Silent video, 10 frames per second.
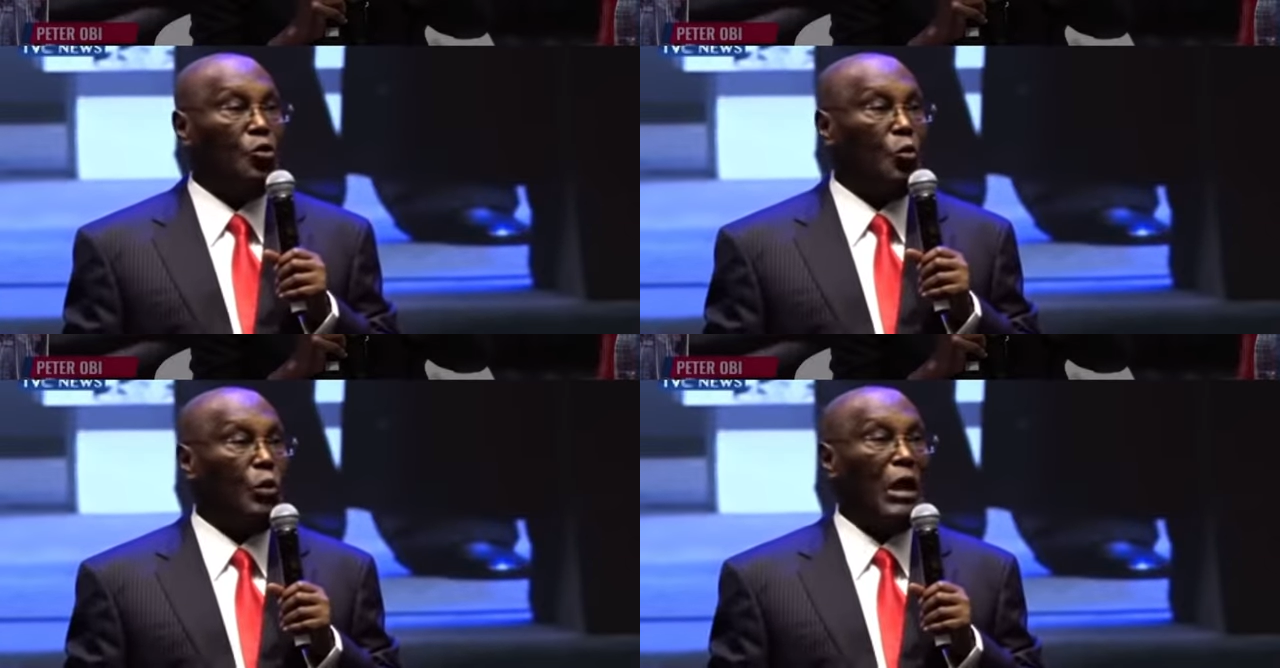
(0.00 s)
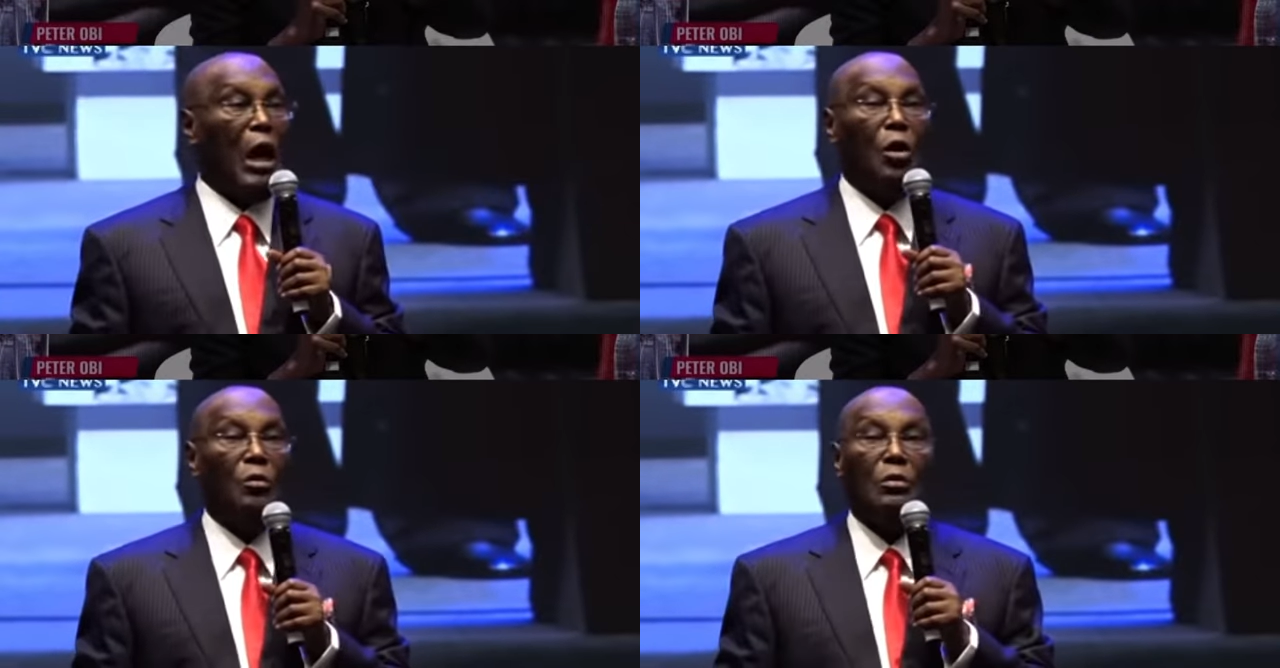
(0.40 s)
you will
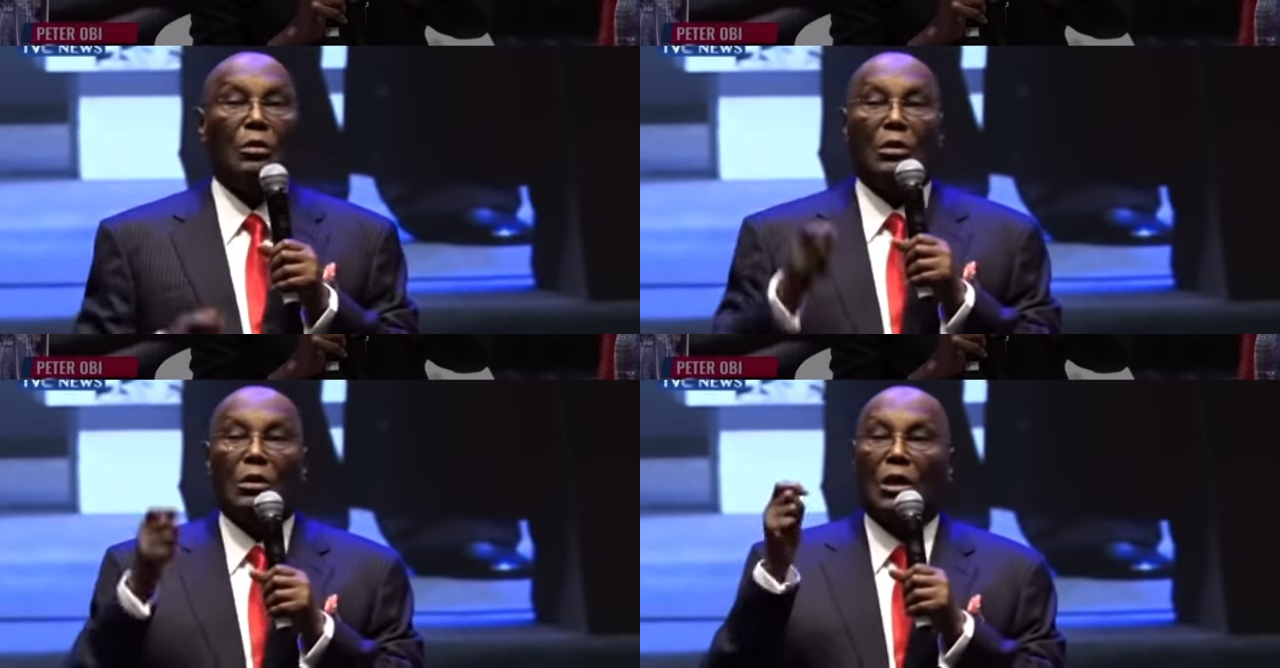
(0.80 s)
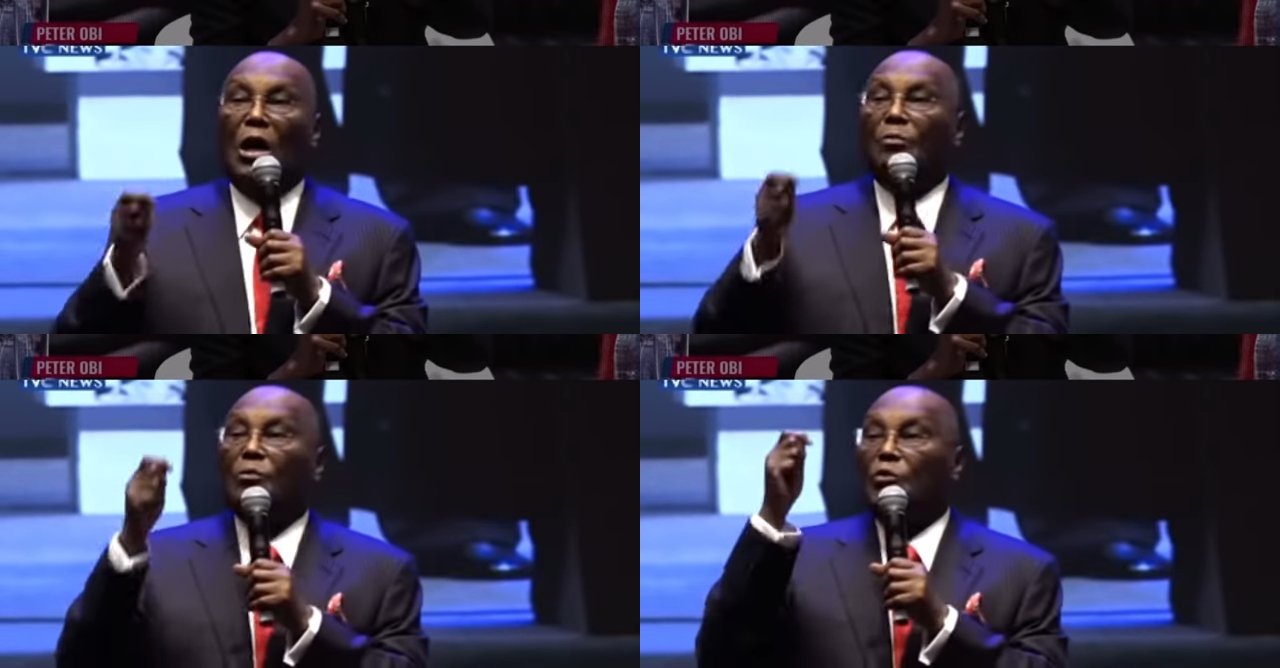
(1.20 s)
now
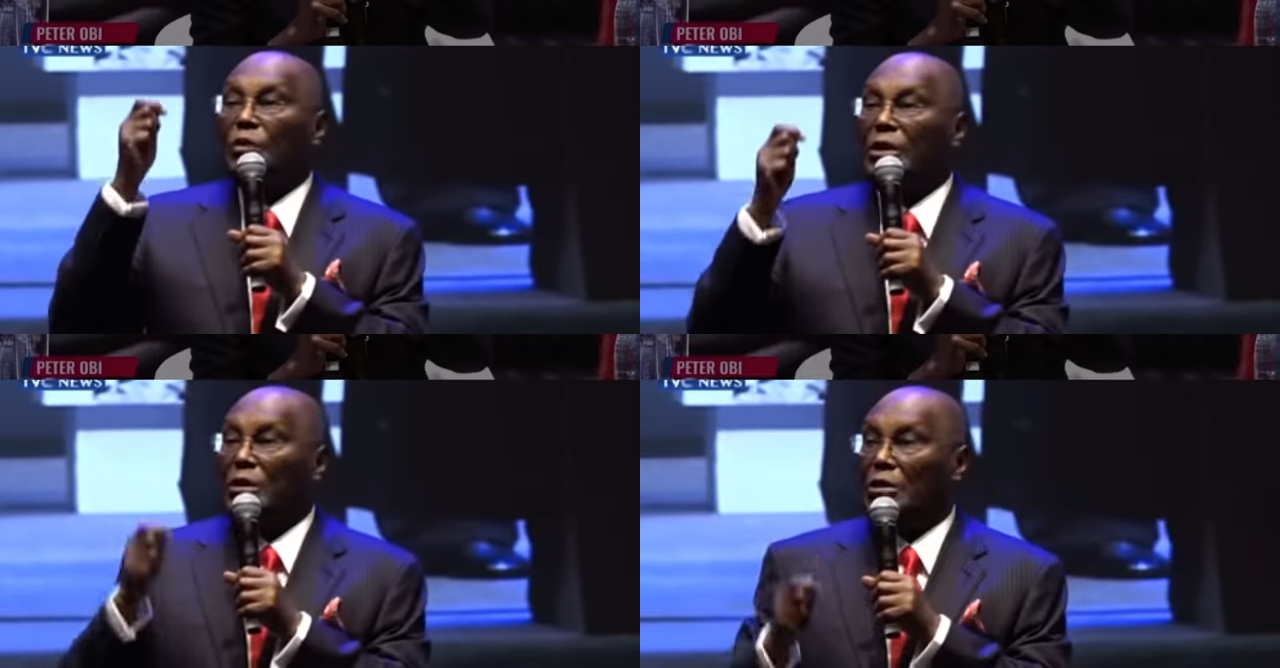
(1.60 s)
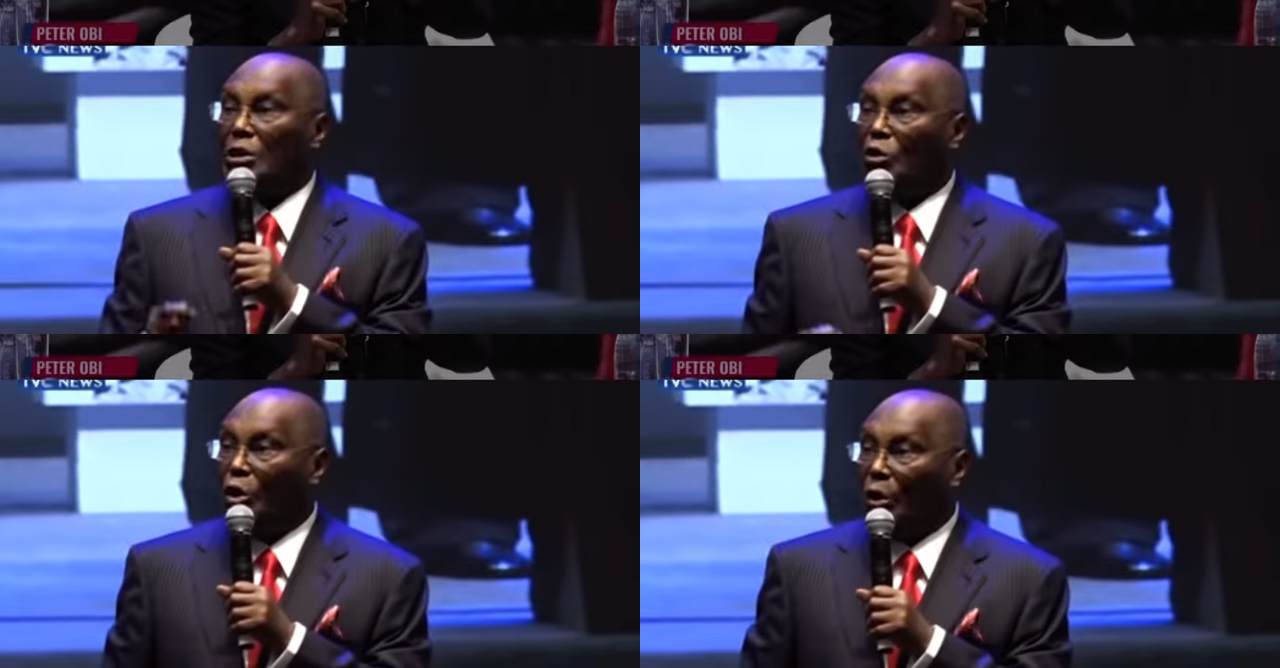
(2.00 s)
come to the
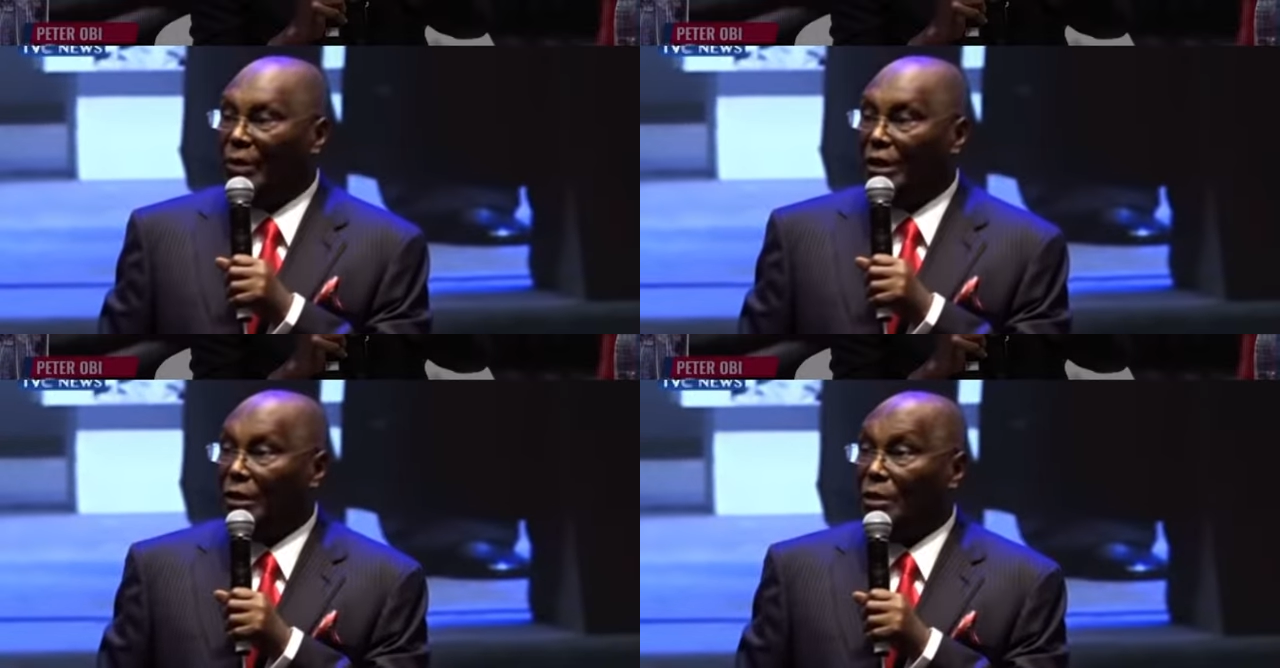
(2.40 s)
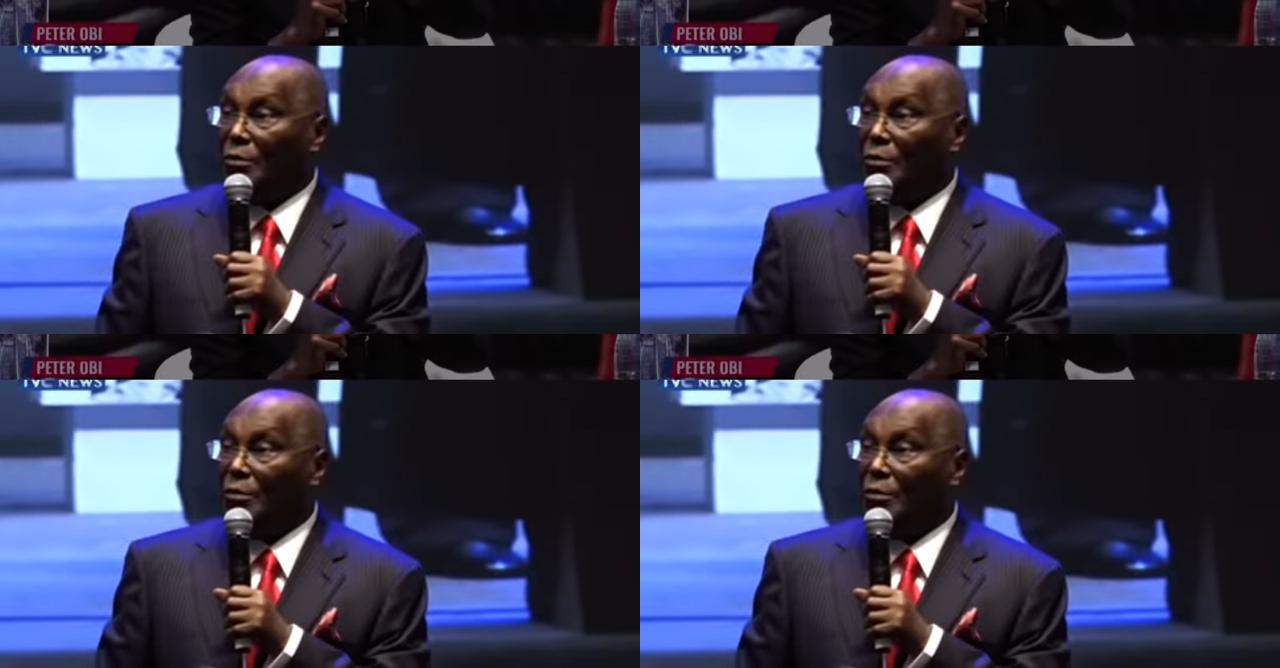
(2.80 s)
economy.